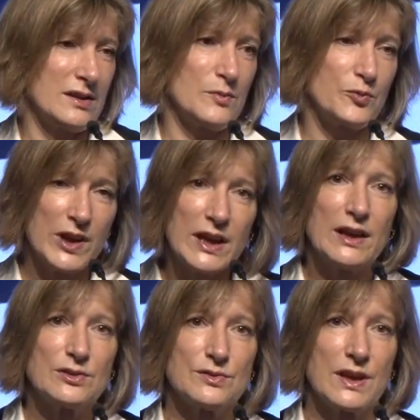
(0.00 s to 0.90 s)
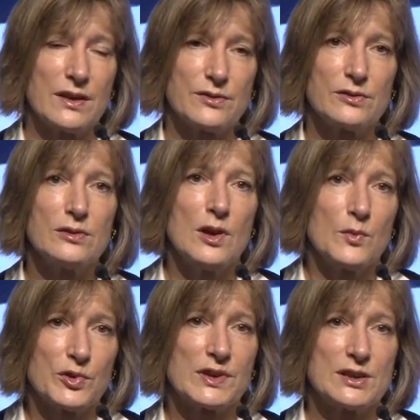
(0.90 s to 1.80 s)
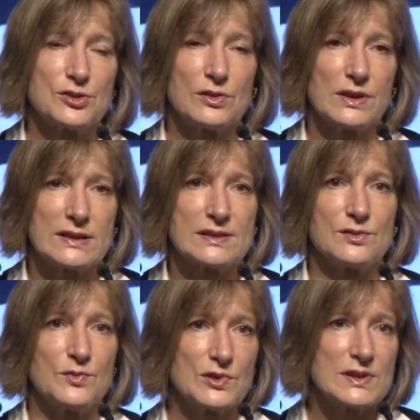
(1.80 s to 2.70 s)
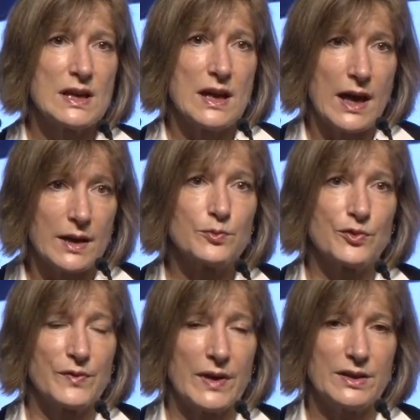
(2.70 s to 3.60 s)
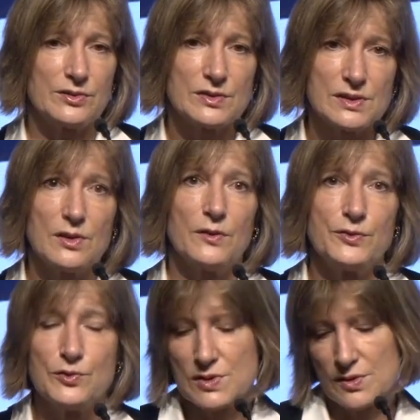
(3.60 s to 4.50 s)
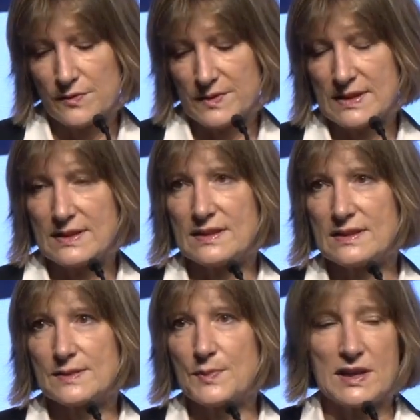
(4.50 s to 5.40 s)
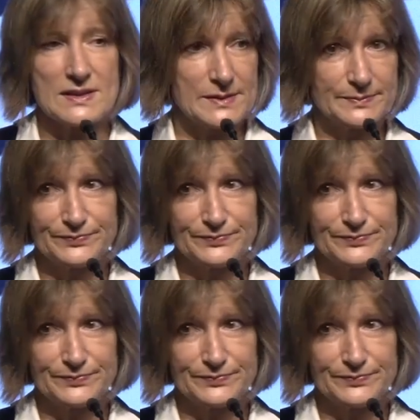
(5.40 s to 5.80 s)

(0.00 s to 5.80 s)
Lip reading: bringing together potential customers and providers of new services in space.